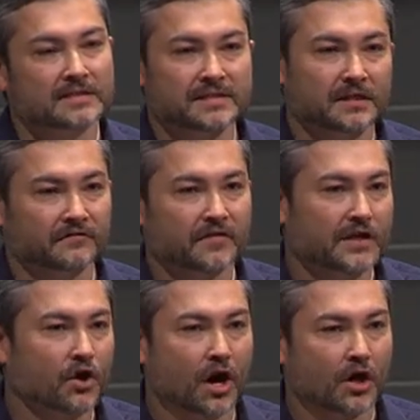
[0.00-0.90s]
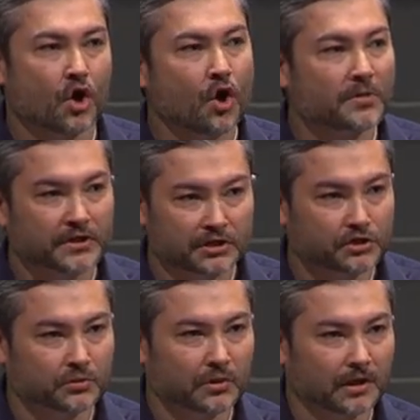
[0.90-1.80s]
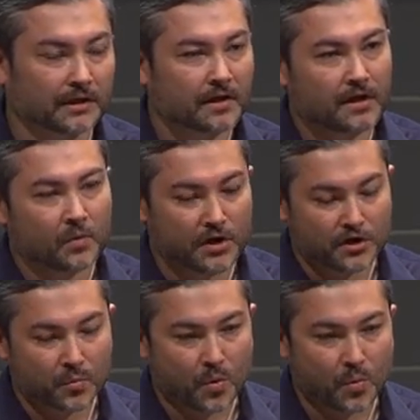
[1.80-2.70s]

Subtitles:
This is a common issue, like when you're